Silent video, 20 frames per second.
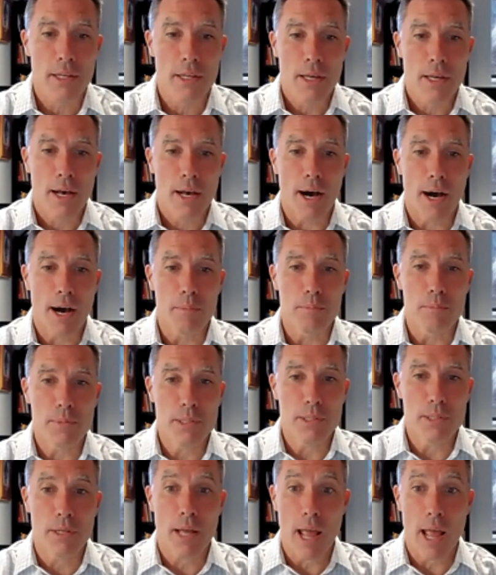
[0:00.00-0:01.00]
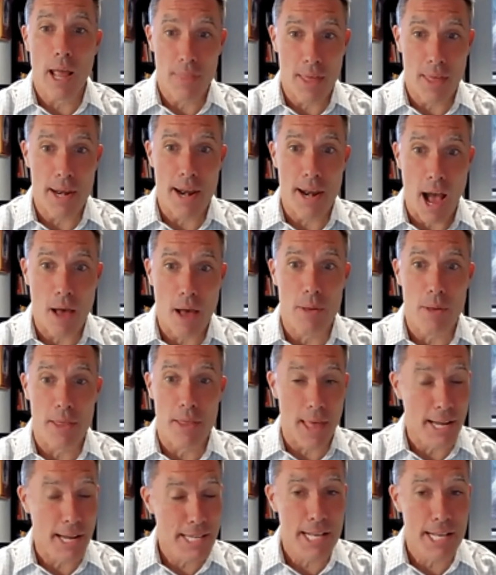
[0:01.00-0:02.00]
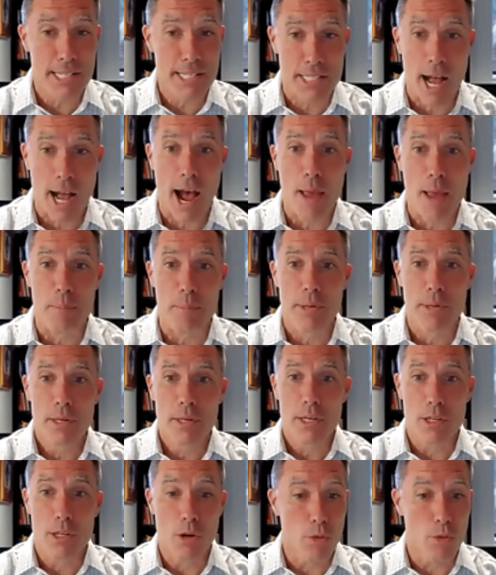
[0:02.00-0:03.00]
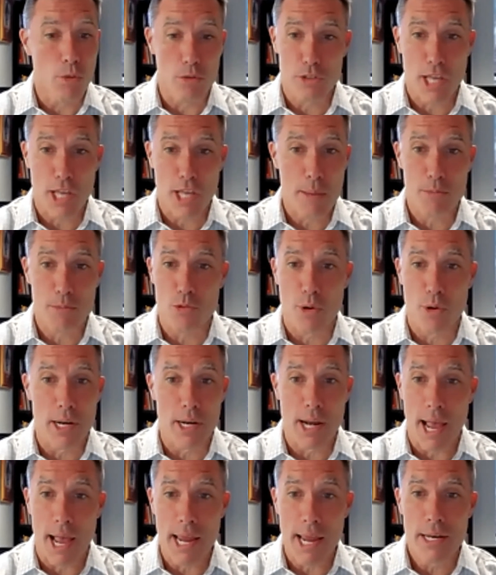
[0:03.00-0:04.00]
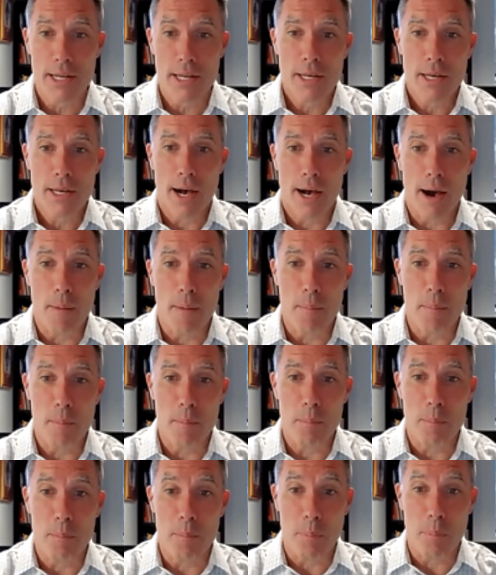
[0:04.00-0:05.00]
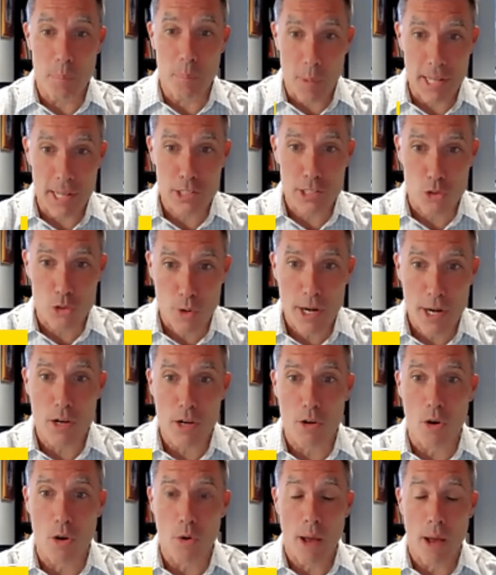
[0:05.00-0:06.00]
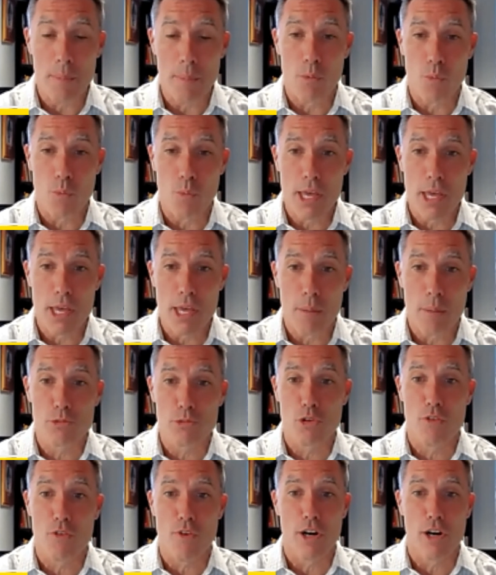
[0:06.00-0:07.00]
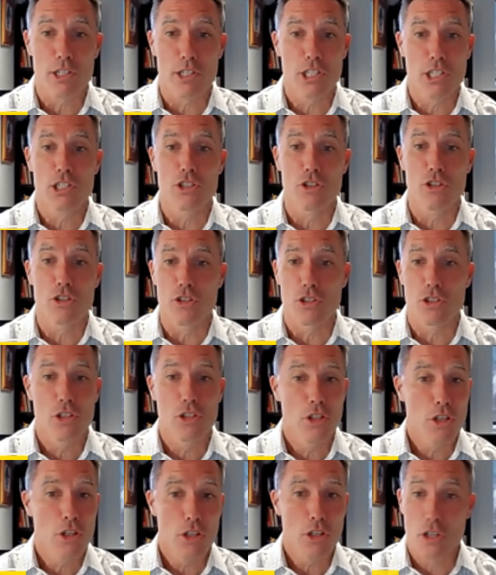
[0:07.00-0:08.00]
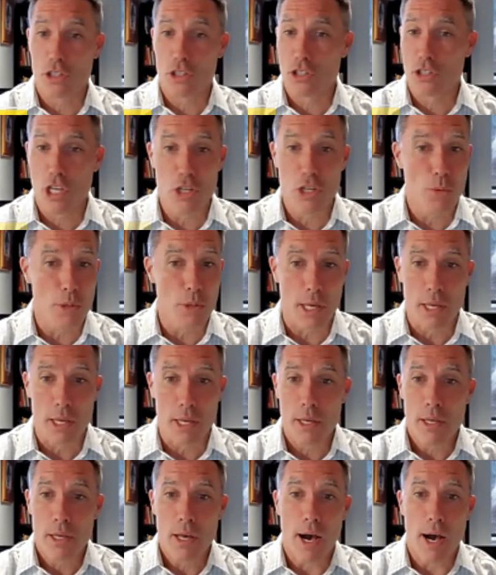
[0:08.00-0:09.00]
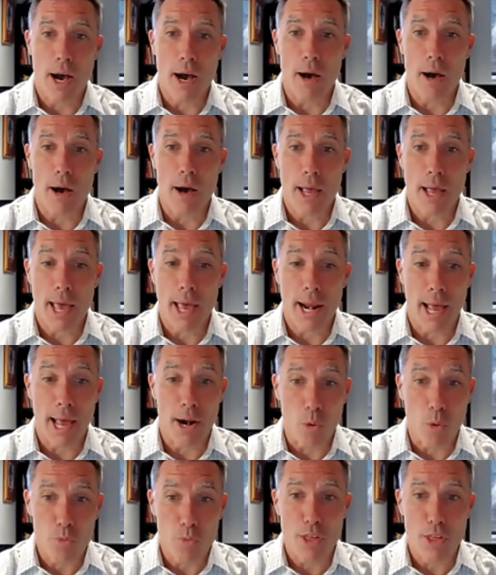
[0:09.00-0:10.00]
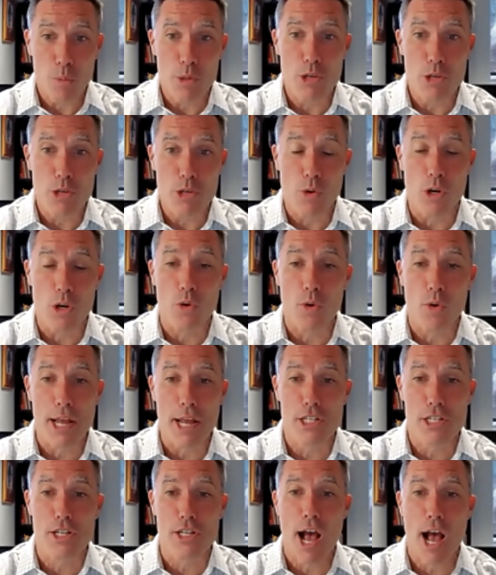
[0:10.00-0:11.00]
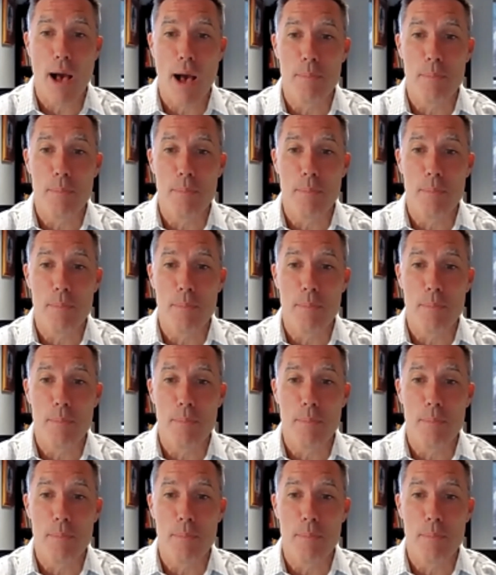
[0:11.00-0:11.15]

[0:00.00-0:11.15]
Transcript: And that takes time. Those games are at night, but it's critical. I mean, we observe our teachers continually, and I don't think we do a great job